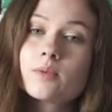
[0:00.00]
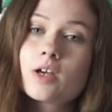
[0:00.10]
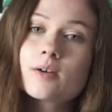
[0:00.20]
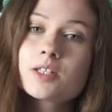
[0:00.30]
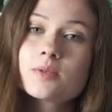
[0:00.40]

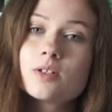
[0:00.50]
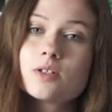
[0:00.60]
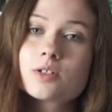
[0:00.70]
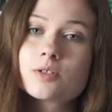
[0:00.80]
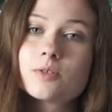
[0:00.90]
Going to a new
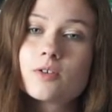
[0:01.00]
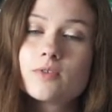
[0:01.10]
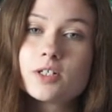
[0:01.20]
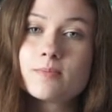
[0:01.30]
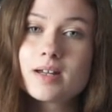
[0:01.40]
school
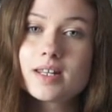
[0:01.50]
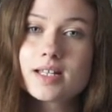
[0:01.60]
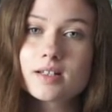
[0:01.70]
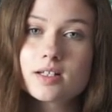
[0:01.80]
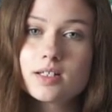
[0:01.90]
offers you many
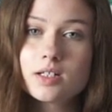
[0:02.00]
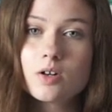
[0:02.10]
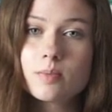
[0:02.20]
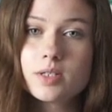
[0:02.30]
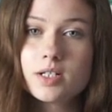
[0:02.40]
exciting
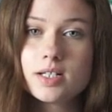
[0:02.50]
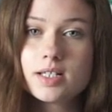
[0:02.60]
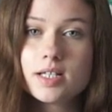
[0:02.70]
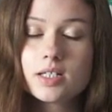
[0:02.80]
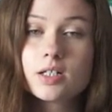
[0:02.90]

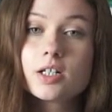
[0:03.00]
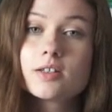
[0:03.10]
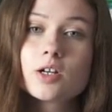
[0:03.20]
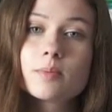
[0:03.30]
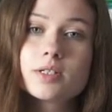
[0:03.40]
opportunities, including
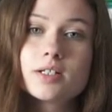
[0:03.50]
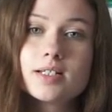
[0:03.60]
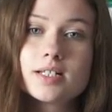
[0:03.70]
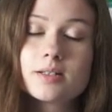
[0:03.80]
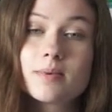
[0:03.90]
the
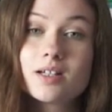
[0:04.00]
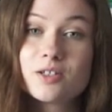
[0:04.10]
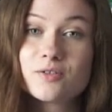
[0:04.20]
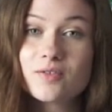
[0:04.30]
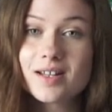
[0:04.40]
opportunity to make
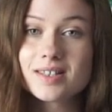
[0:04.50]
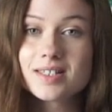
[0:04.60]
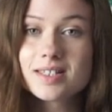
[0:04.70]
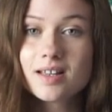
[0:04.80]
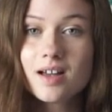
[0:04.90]
new
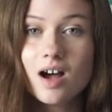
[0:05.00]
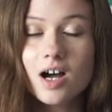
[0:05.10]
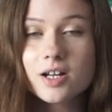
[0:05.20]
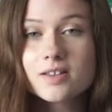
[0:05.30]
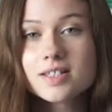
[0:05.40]
friends. I
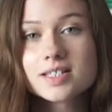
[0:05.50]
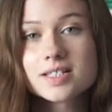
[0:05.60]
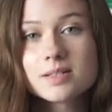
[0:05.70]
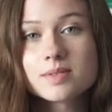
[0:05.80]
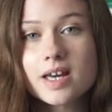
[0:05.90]
know this can
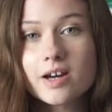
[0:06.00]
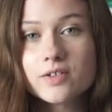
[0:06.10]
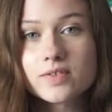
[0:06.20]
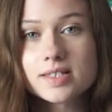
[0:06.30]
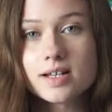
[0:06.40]
seem scary
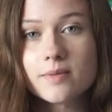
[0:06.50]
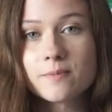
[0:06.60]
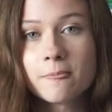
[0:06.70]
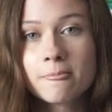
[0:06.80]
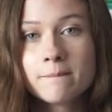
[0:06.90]
for
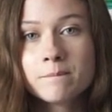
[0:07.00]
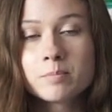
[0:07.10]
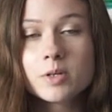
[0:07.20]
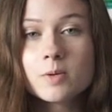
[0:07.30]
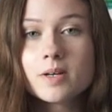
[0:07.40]
some,
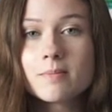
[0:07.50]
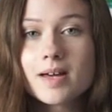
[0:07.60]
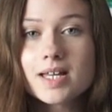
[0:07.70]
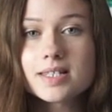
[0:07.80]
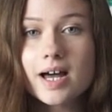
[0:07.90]
but you'll be
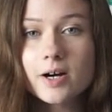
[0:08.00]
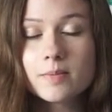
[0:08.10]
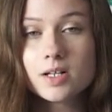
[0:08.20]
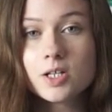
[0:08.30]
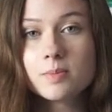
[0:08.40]
amazed at how
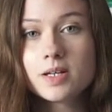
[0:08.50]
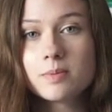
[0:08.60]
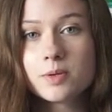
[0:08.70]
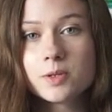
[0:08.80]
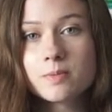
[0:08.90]
many new
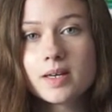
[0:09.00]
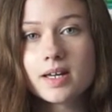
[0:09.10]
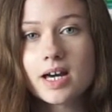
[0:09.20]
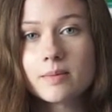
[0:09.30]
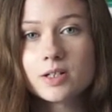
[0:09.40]
people you'll meet
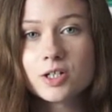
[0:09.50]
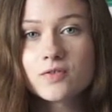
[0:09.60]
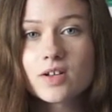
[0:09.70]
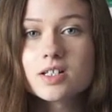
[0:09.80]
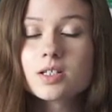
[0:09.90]
and how many new
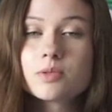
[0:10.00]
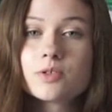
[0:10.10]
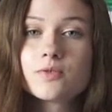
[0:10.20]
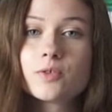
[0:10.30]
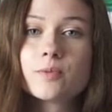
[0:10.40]
friendships you'll
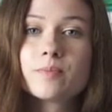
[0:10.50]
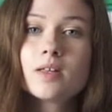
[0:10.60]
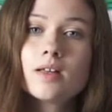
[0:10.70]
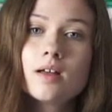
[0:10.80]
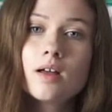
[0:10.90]
form.
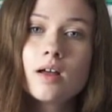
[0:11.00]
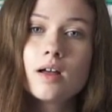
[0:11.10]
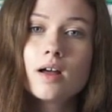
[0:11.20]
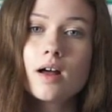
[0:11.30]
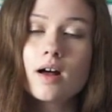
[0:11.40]

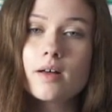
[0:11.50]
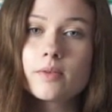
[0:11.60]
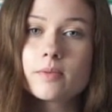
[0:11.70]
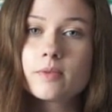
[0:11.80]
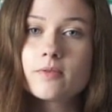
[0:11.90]

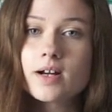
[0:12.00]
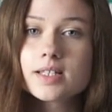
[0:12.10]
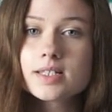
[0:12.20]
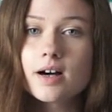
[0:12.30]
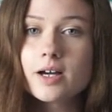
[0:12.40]
The
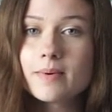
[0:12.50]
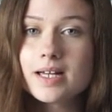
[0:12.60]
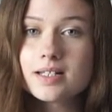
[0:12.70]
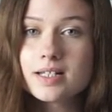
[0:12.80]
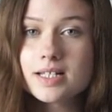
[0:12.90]
friends that I
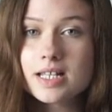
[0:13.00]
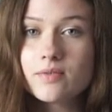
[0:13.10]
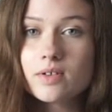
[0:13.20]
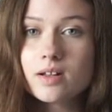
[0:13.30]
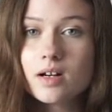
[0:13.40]
made in Year
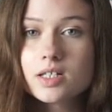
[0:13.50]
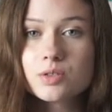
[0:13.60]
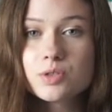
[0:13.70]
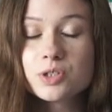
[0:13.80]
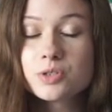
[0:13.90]
7, I
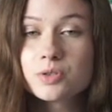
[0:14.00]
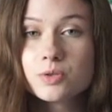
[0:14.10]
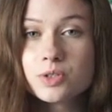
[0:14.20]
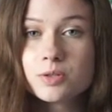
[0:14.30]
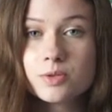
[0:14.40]
still
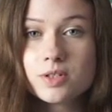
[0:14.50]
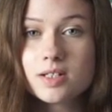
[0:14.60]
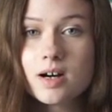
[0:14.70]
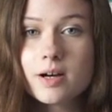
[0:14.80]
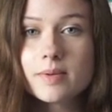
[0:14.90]
talk to all the
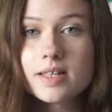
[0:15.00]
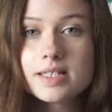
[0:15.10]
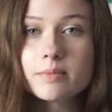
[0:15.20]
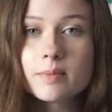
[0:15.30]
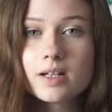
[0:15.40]
time, and they're
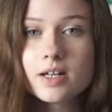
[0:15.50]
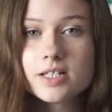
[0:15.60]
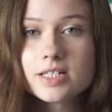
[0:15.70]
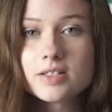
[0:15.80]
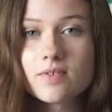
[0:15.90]
some
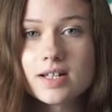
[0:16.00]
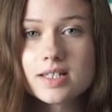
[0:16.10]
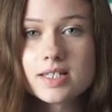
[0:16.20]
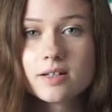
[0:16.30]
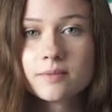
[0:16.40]
closest
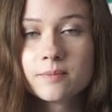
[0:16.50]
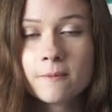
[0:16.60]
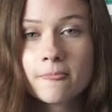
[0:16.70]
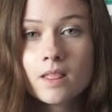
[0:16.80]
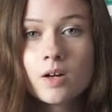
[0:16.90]
friends.
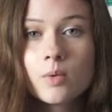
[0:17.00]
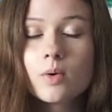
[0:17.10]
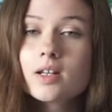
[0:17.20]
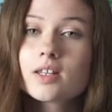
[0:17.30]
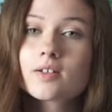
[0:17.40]

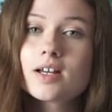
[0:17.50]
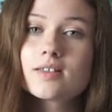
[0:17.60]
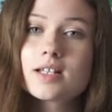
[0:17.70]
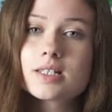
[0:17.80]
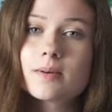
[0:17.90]
One of the great
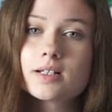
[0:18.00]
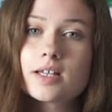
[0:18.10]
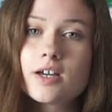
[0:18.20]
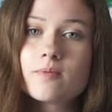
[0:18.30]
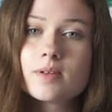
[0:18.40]
things about
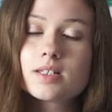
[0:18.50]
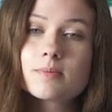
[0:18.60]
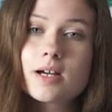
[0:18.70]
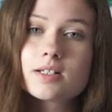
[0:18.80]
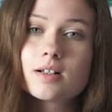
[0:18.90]
Tabram is the
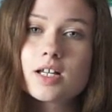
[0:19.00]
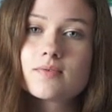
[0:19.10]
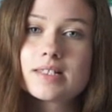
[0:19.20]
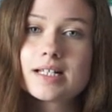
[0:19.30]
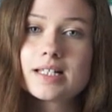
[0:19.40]
specialised
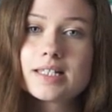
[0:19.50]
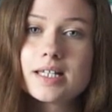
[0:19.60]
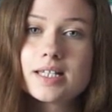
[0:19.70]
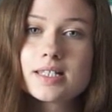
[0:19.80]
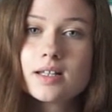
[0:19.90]

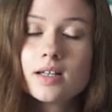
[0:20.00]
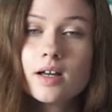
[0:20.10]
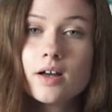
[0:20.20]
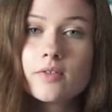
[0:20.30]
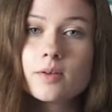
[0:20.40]
facilities.
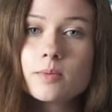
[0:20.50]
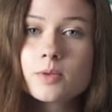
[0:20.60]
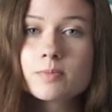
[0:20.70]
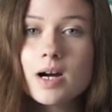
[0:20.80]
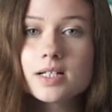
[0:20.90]
The
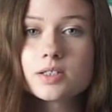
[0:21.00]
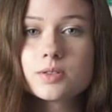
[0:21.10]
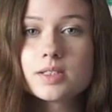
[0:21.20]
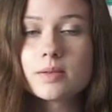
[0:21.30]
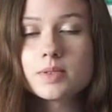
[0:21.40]
more
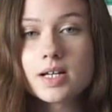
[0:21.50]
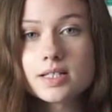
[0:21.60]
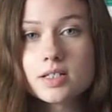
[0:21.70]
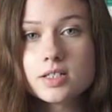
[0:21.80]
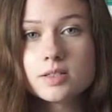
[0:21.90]
practical subjects,
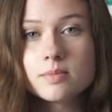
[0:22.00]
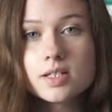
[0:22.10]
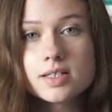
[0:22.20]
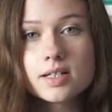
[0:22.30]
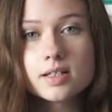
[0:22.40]
such as
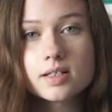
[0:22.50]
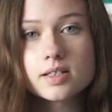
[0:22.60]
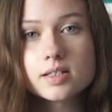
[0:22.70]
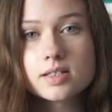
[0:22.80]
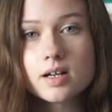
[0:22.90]
music,
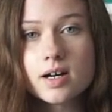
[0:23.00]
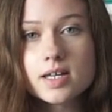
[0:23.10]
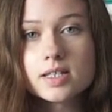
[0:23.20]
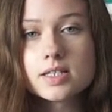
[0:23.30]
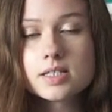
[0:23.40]

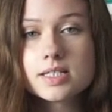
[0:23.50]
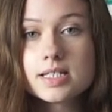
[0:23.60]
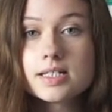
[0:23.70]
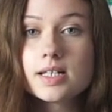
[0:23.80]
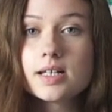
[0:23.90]
science,
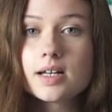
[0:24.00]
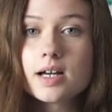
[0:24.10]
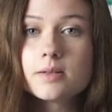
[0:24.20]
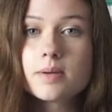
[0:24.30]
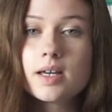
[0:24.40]
DT
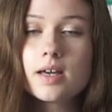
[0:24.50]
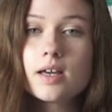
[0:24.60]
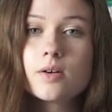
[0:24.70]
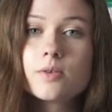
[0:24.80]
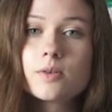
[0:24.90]
and
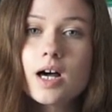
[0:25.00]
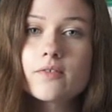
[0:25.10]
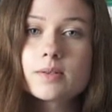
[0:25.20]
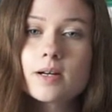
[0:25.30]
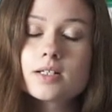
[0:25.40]
PE, all
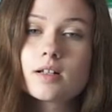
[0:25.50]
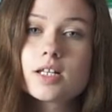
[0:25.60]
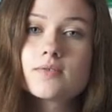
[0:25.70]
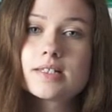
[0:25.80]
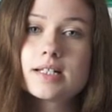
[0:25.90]
have
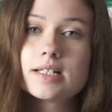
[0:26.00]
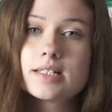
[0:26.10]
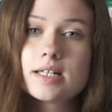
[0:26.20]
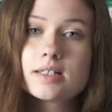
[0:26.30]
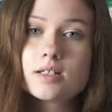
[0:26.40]
specialised
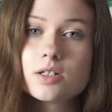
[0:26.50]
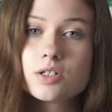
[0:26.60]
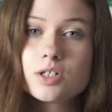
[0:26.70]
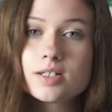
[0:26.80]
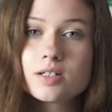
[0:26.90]
facilities that you
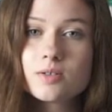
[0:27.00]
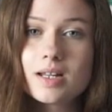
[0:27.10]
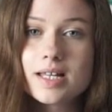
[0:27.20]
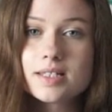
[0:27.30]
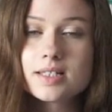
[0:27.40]
can use in your
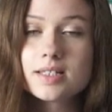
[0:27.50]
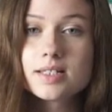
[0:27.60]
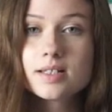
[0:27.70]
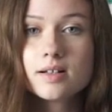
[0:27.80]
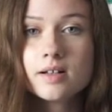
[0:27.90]
lessons.